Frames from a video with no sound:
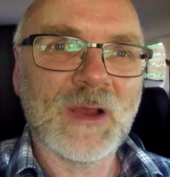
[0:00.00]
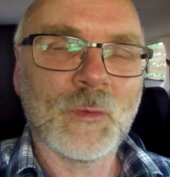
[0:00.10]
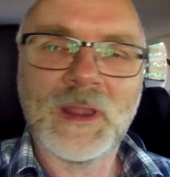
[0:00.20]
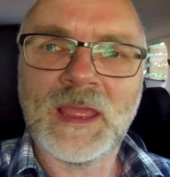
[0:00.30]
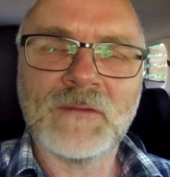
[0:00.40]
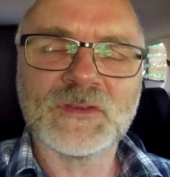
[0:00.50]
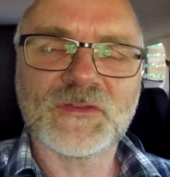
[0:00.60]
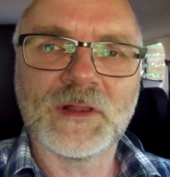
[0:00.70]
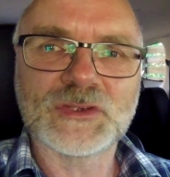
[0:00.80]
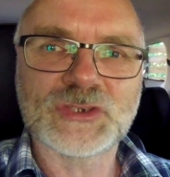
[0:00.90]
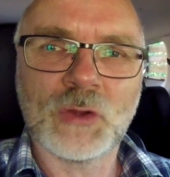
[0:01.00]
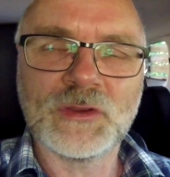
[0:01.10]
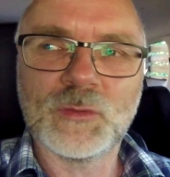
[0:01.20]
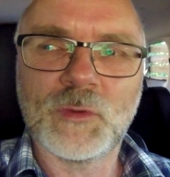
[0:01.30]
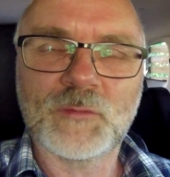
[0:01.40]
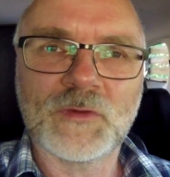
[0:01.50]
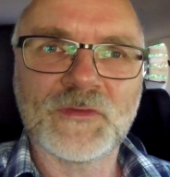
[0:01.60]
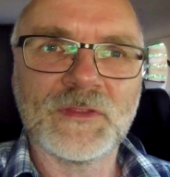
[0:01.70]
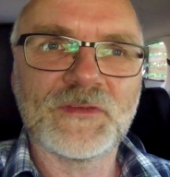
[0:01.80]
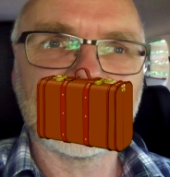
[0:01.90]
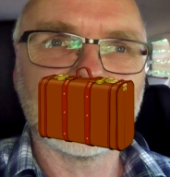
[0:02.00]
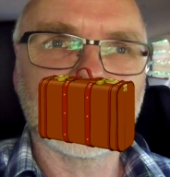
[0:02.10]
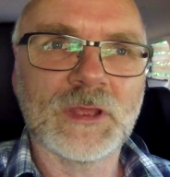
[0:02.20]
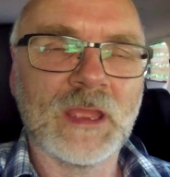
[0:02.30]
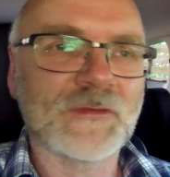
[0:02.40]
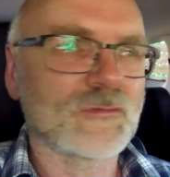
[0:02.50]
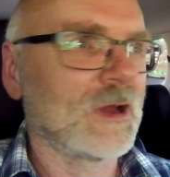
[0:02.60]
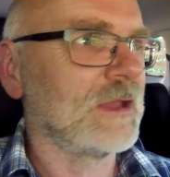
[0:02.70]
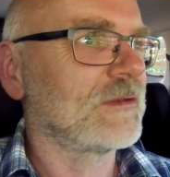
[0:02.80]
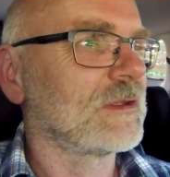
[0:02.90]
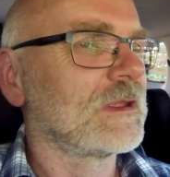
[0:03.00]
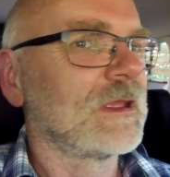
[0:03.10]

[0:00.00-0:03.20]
Well, I haven't still shown you what was in this case, right?